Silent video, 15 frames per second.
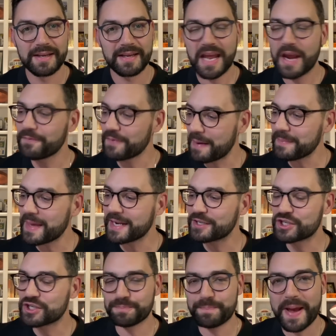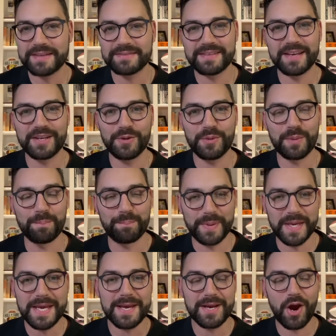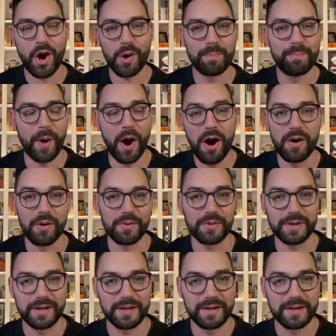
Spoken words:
if I'm not expecting you to be Carbone,